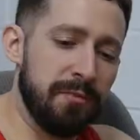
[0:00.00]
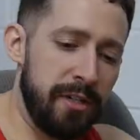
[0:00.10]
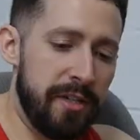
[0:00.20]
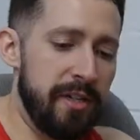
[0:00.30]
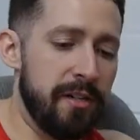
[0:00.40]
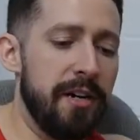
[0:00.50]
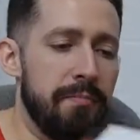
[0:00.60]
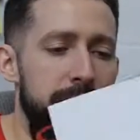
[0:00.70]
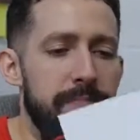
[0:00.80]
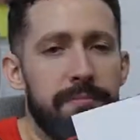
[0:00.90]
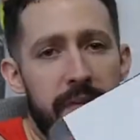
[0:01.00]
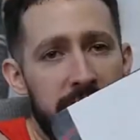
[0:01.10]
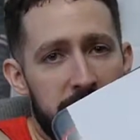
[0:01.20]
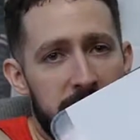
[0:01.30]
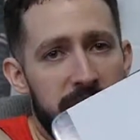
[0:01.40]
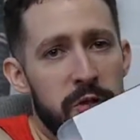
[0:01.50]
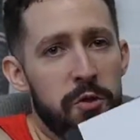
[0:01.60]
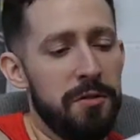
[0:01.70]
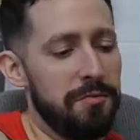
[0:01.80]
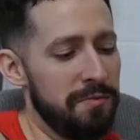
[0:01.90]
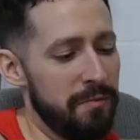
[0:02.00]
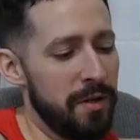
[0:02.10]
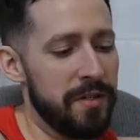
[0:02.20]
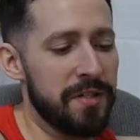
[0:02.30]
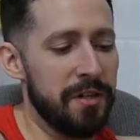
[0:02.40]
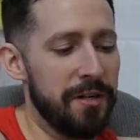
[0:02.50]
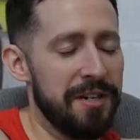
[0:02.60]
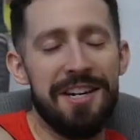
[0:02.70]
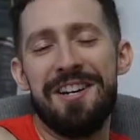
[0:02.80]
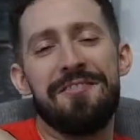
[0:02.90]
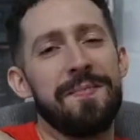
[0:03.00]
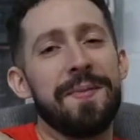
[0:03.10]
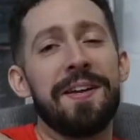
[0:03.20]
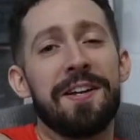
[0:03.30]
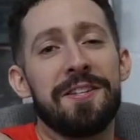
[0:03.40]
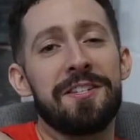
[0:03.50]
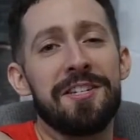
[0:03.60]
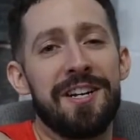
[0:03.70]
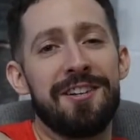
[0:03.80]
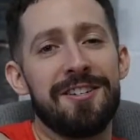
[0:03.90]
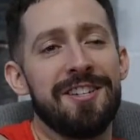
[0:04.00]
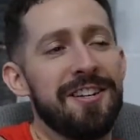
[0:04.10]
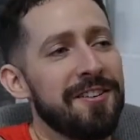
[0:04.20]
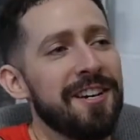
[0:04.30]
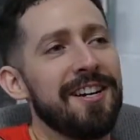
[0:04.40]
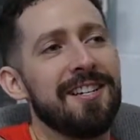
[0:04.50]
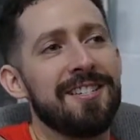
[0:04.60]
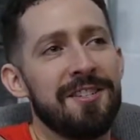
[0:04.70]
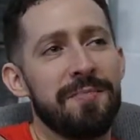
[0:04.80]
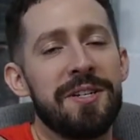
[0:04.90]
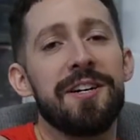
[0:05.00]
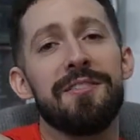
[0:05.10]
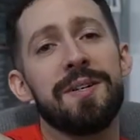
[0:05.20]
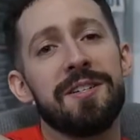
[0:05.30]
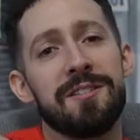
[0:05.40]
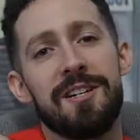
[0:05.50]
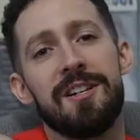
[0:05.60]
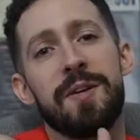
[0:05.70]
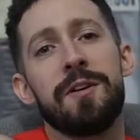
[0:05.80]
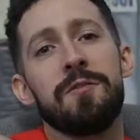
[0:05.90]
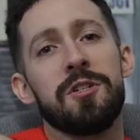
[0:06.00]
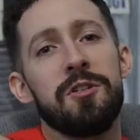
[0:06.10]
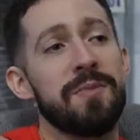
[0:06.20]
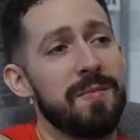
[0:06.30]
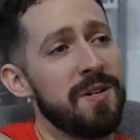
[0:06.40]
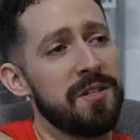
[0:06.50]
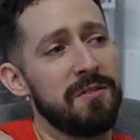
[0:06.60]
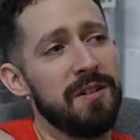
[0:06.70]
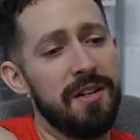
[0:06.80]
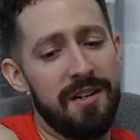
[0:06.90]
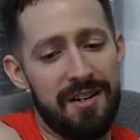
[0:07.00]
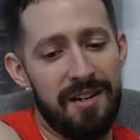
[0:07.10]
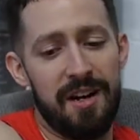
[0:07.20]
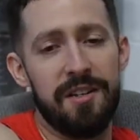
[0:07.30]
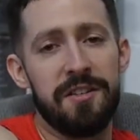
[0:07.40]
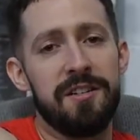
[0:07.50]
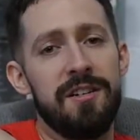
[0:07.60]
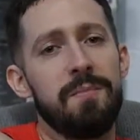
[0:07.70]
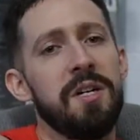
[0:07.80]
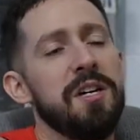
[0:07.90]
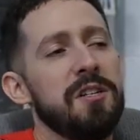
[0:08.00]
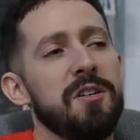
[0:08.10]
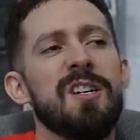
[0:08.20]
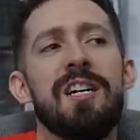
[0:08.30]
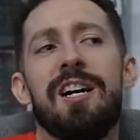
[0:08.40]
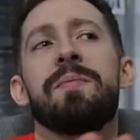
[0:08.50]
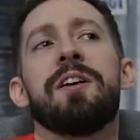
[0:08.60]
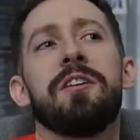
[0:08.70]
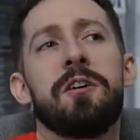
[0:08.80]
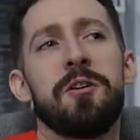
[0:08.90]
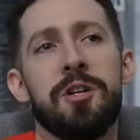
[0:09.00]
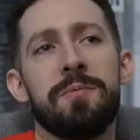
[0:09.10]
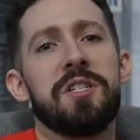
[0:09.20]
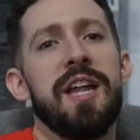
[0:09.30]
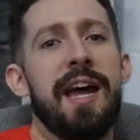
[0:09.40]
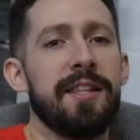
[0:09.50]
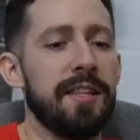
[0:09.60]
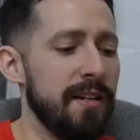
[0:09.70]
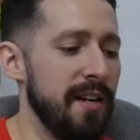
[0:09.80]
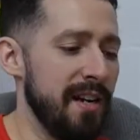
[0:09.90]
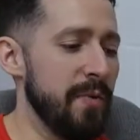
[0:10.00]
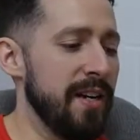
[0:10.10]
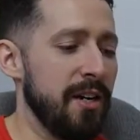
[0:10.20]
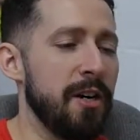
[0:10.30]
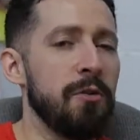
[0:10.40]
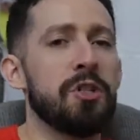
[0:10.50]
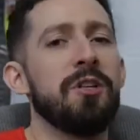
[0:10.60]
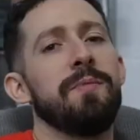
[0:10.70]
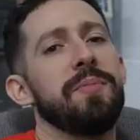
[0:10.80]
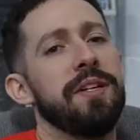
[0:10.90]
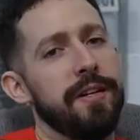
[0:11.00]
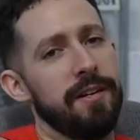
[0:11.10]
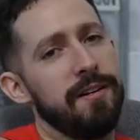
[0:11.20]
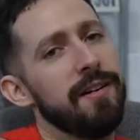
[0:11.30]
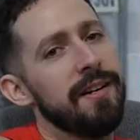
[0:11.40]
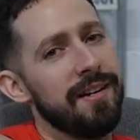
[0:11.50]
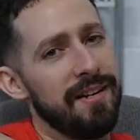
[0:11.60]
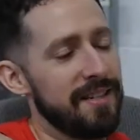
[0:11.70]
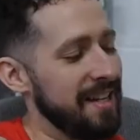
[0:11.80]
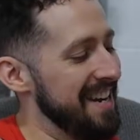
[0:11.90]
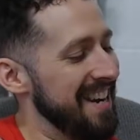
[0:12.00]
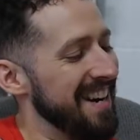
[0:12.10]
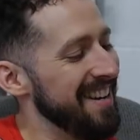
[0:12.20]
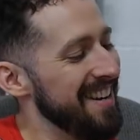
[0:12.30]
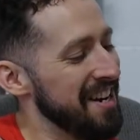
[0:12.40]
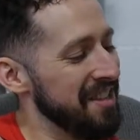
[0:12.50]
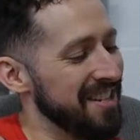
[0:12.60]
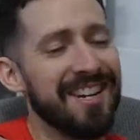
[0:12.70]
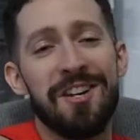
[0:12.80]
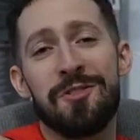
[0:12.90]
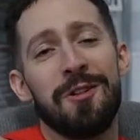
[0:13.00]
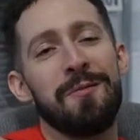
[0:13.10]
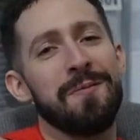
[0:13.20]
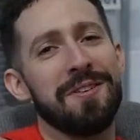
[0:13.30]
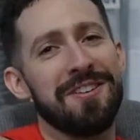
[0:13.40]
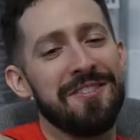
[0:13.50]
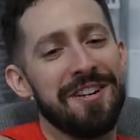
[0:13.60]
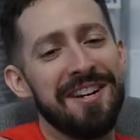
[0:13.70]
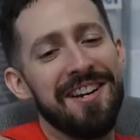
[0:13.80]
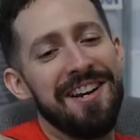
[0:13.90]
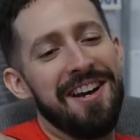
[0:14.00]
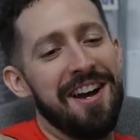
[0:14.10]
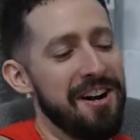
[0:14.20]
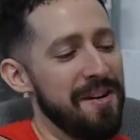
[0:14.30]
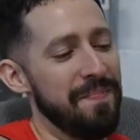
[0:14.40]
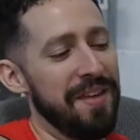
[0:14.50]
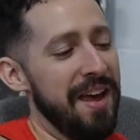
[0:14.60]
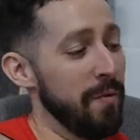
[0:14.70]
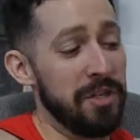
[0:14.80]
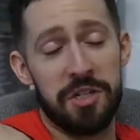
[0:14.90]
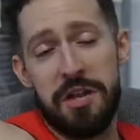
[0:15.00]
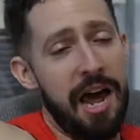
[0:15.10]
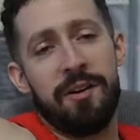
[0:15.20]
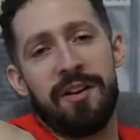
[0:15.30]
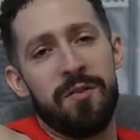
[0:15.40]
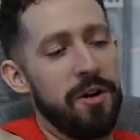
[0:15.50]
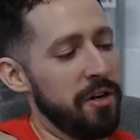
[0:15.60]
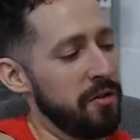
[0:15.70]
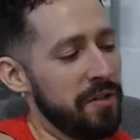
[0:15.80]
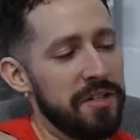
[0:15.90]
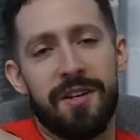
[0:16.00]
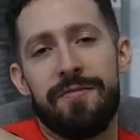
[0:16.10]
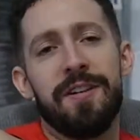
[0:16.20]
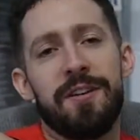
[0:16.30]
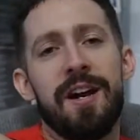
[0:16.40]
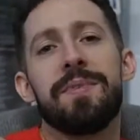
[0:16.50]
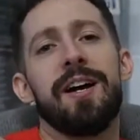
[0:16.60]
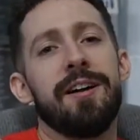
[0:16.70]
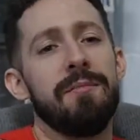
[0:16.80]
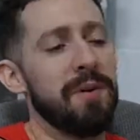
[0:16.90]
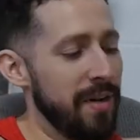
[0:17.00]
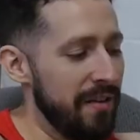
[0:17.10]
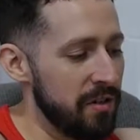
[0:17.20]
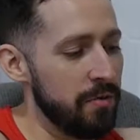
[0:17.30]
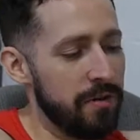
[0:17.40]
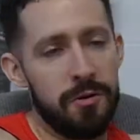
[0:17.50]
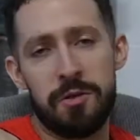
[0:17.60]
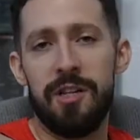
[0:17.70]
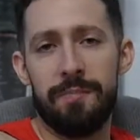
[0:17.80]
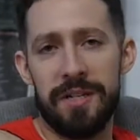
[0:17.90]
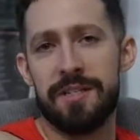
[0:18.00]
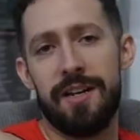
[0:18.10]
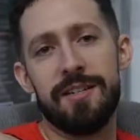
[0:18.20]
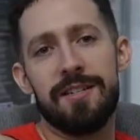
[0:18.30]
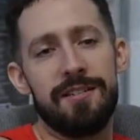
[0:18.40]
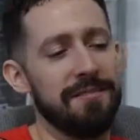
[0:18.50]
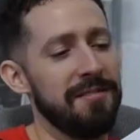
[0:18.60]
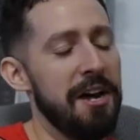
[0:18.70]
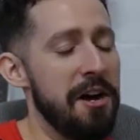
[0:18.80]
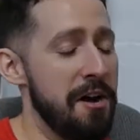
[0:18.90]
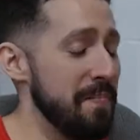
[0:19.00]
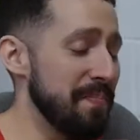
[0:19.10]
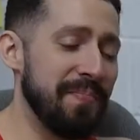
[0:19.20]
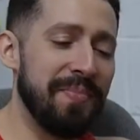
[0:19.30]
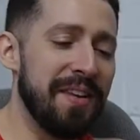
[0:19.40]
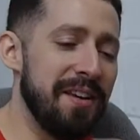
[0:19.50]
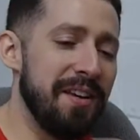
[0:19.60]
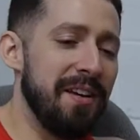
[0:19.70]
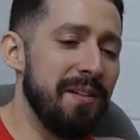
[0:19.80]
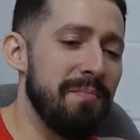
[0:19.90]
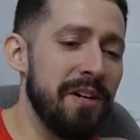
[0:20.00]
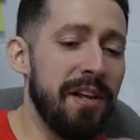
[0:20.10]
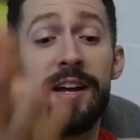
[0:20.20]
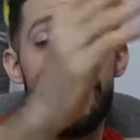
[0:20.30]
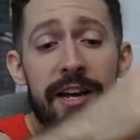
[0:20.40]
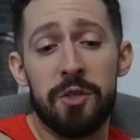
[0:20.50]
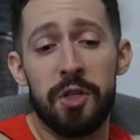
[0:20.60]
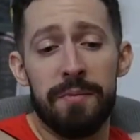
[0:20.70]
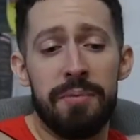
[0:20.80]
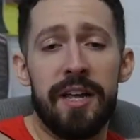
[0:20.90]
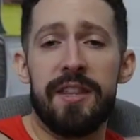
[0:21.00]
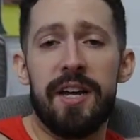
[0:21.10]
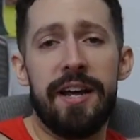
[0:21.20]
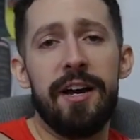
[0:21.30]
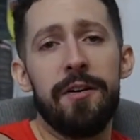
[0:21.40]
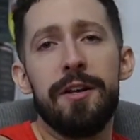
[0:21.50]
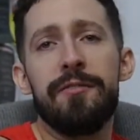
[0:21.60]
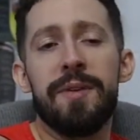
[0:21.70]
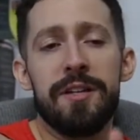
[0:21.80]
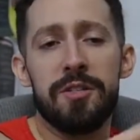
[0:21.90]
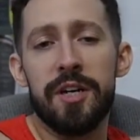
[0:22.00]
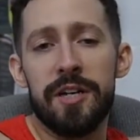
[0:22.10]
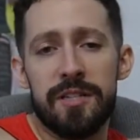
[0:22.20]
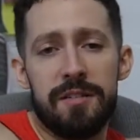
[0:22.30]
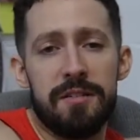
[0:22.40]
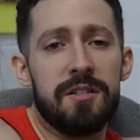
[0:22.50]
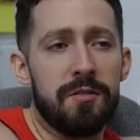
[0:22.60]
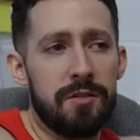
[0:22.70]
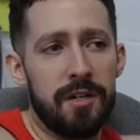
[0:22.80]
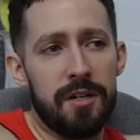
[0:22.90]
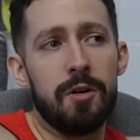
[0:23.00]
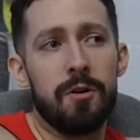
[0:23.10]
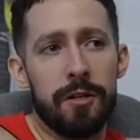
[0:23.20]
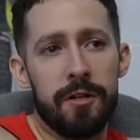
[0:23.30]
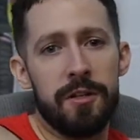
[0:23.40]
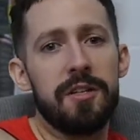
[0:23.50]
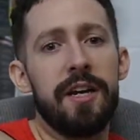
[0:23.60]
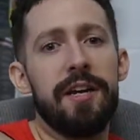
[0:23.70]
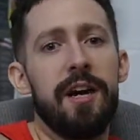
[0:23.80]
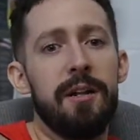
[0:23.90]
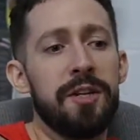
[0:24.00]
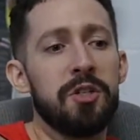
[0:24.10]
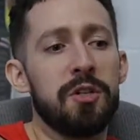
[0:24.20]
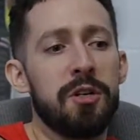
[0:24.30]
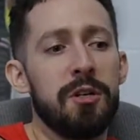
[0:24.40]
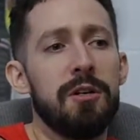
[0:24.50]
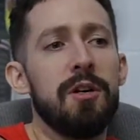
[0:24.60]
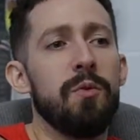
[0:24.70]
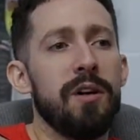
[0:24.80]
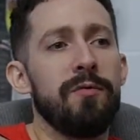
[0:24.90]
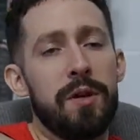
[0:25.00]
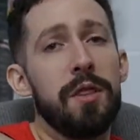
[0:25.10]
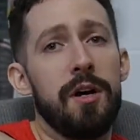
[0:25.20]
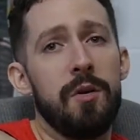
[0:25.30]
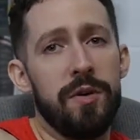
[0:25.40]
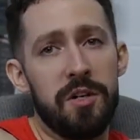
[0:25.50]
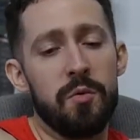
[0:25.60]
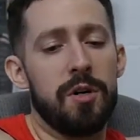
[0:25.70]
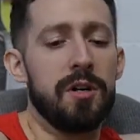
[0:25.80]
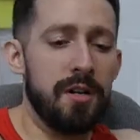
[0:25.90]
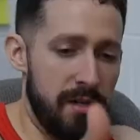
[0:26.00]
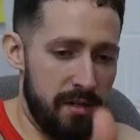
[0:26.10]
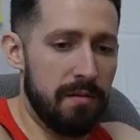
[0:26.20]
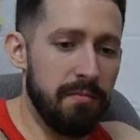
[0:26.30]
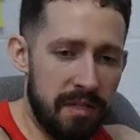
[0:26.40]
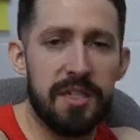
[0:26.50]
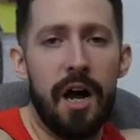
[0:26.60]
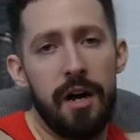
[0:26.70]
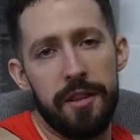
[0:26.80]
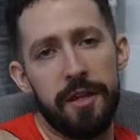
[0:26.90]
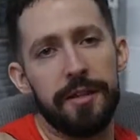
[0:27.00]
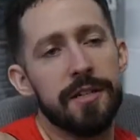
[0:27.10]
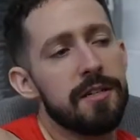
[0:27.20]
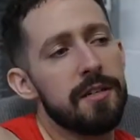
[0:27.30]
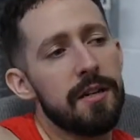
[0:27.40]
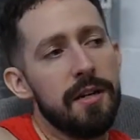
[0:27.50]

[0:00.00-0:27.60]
right here, I make the schedule. We always call it. From the beginning of the season, I always said, okay, guys, this is going to be tough because I'm going to be coaching you, but I'm also on the team. So I'm not going to coach. I'm just an athlete. And we got Coach Clippy here. He's got the schedule of what we're doing. Um, and we just, I don't even want to do this stuff either. I'm tired, but we have to do what Coach Clippy says. Um, but I, I, usually plan that out, and if me and Jess and Stu talk earlier in the day, I'll make sure whatever we thought we need to work on is on the list.